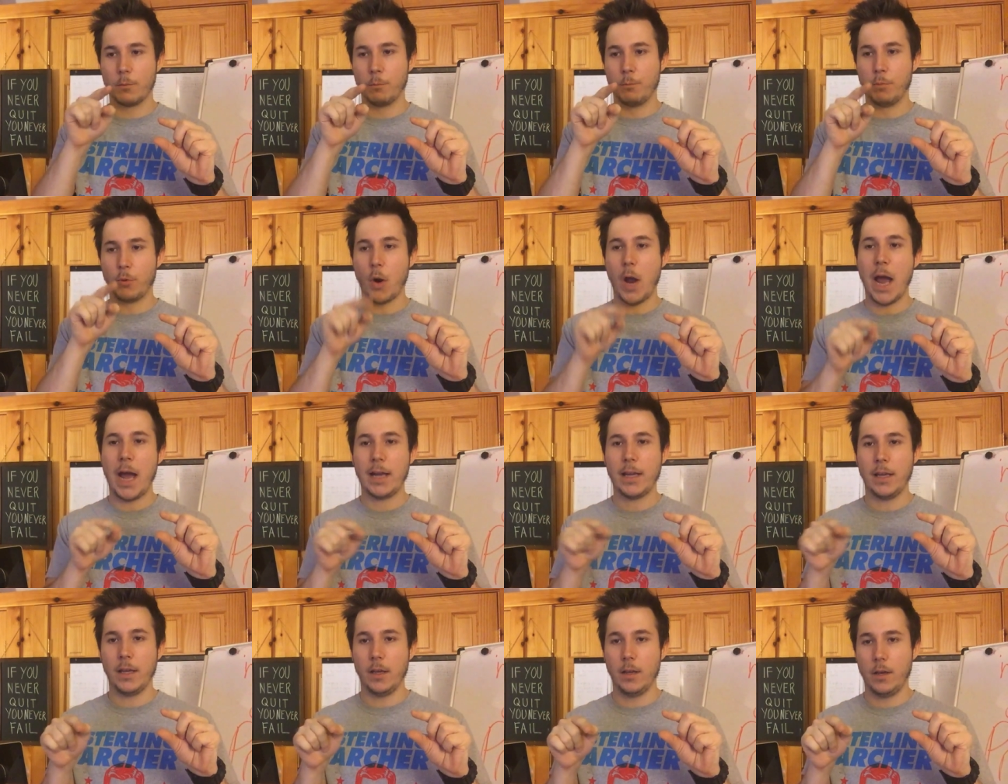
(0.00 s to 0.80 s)

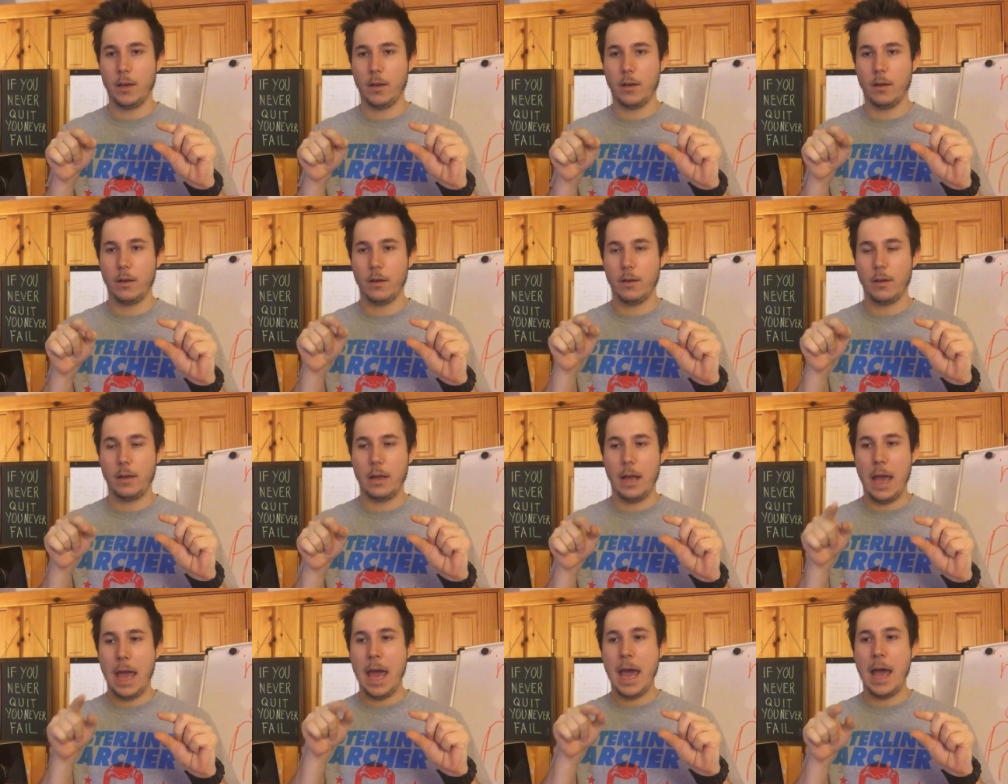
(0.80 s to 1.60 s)
bracket
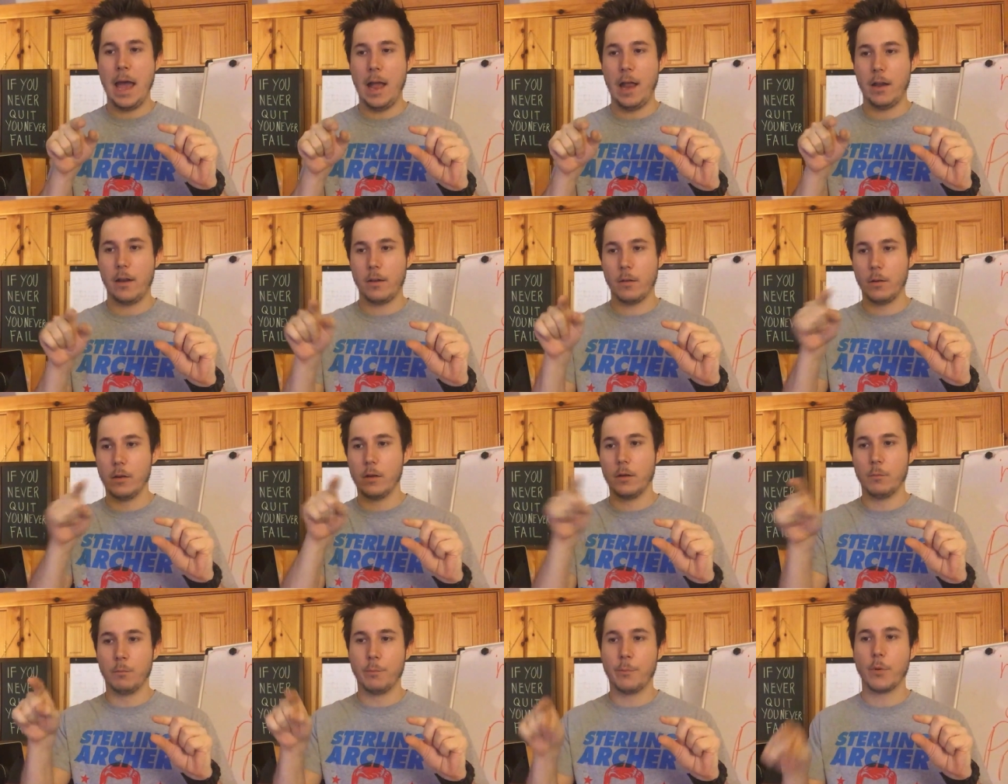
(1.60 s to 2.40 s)
at
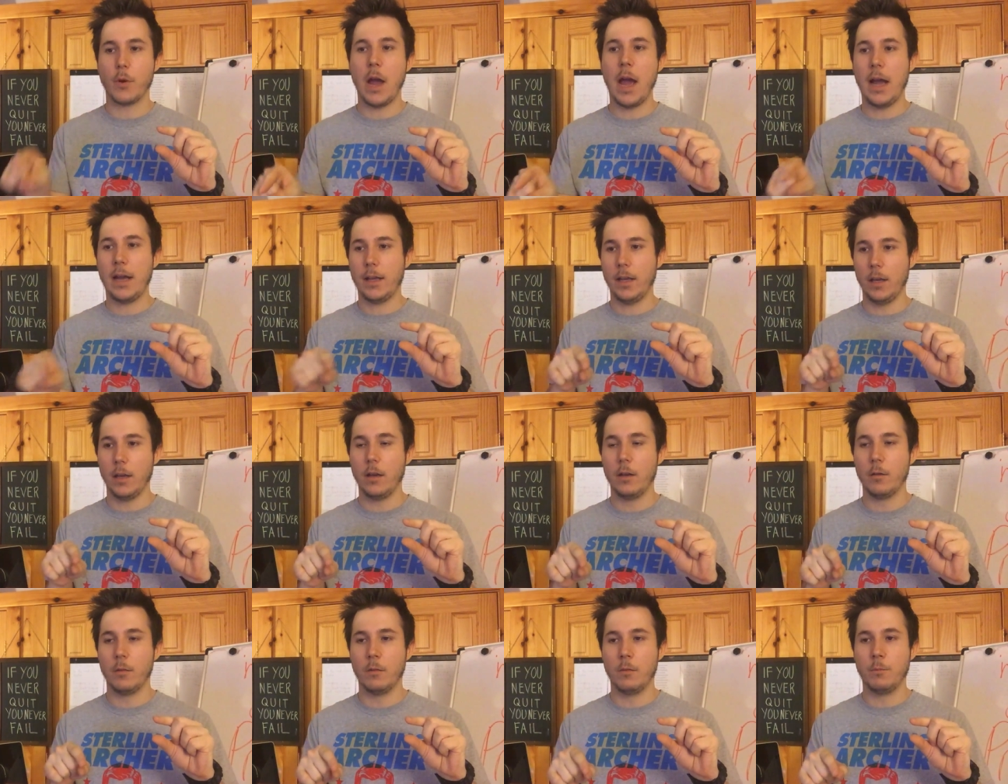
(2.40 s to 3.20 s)

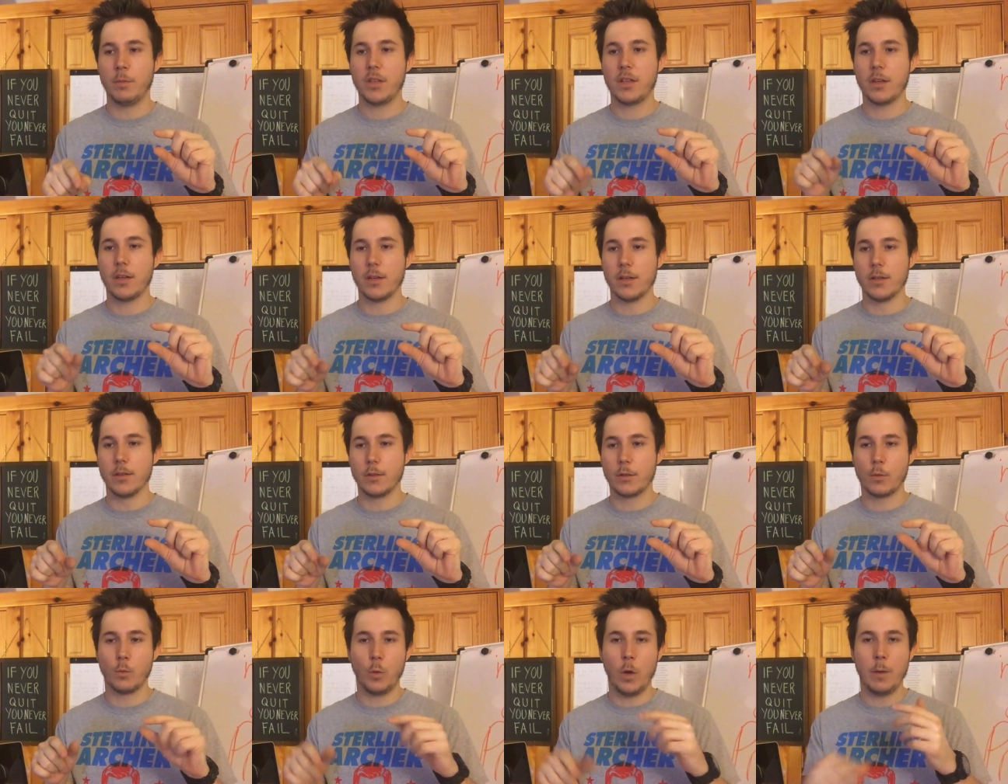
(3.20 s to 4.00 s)
bracket
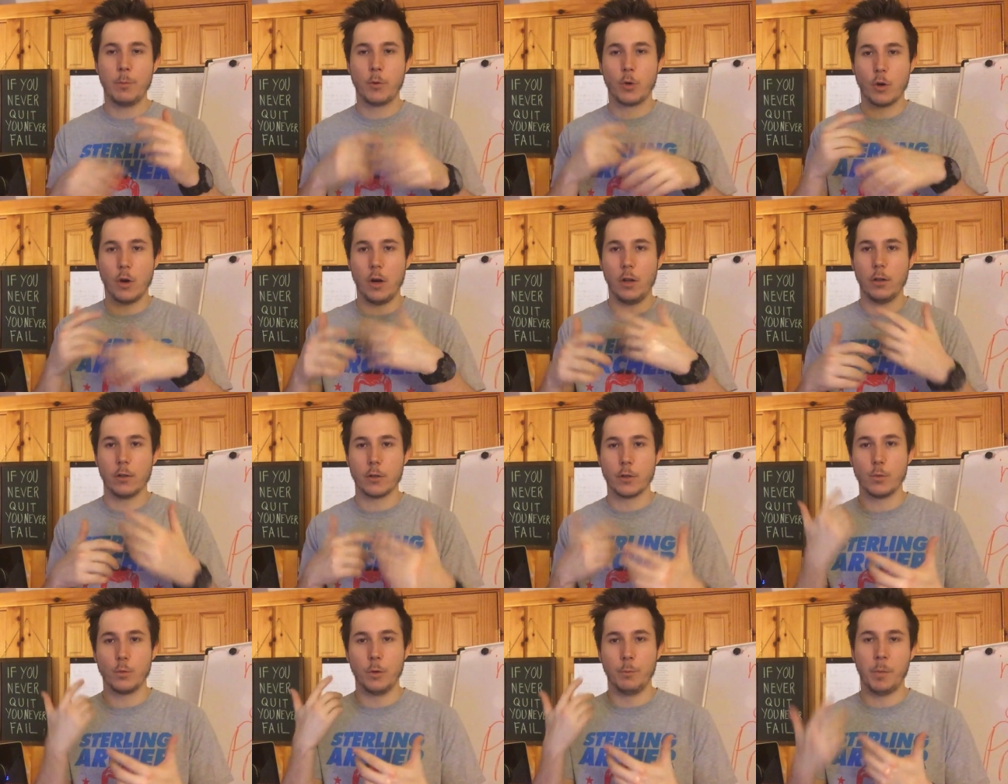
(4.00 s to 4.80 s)
because web
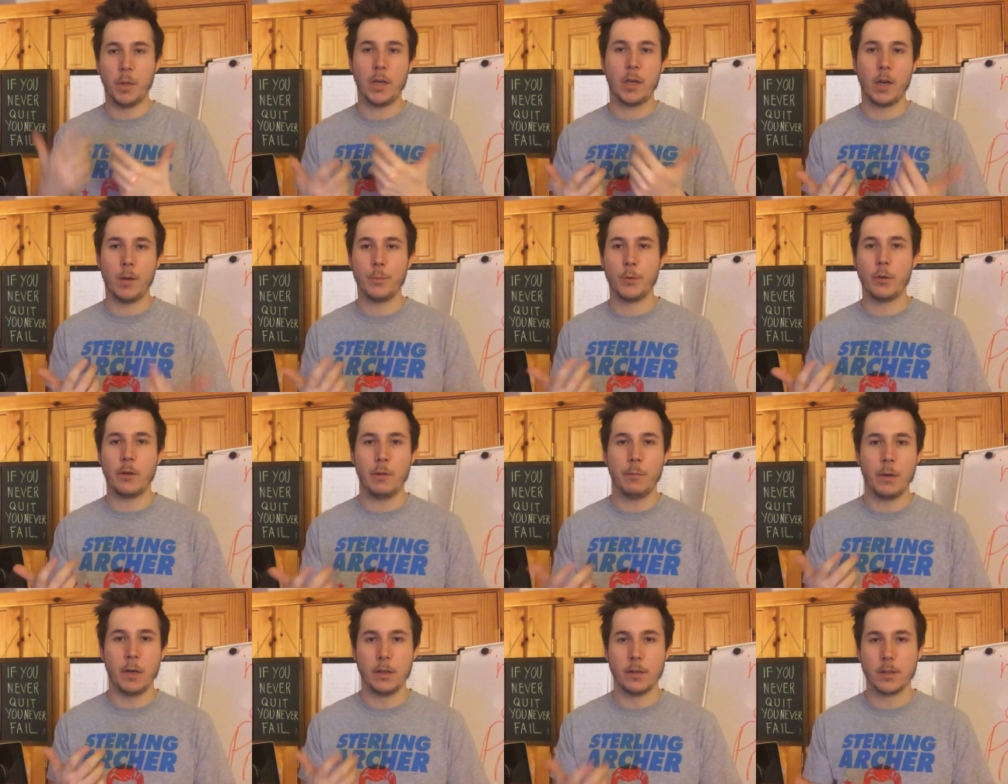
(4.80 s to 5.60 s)
crawlers will pick up your
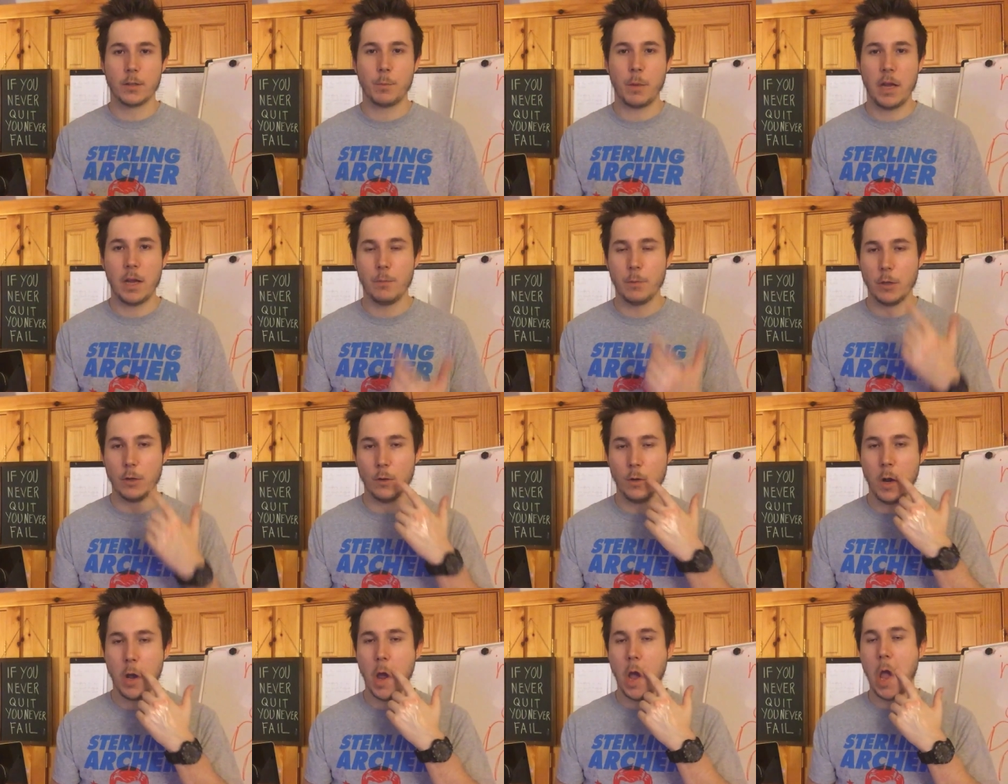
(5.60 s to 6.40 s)
email and spam
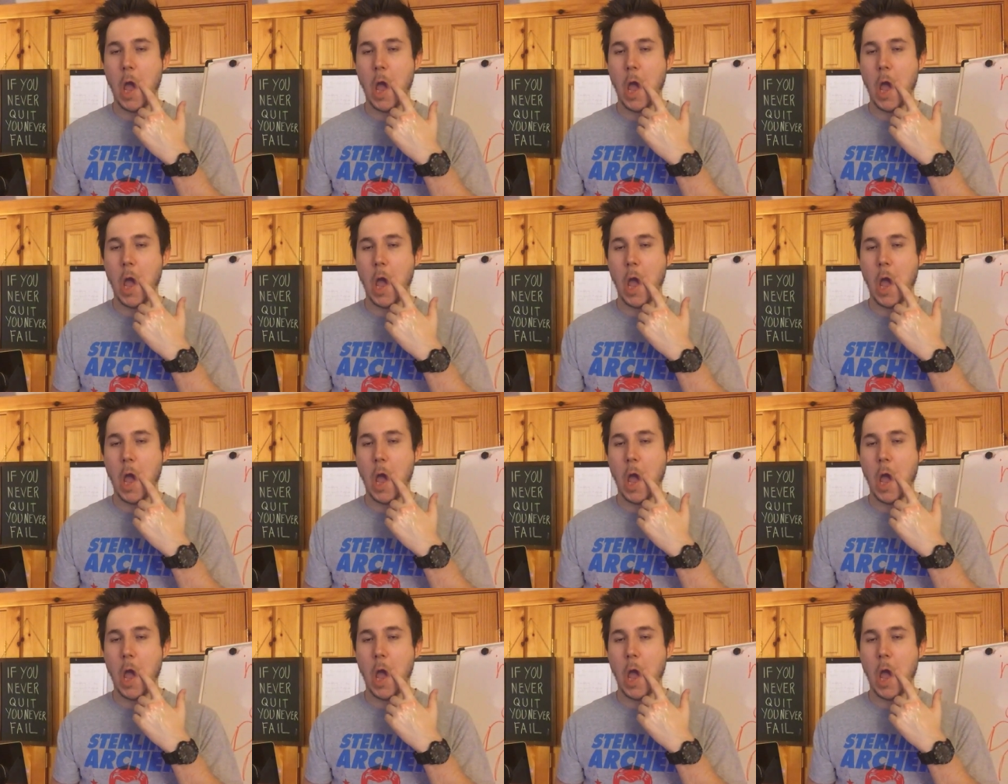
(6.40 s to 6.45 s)
you.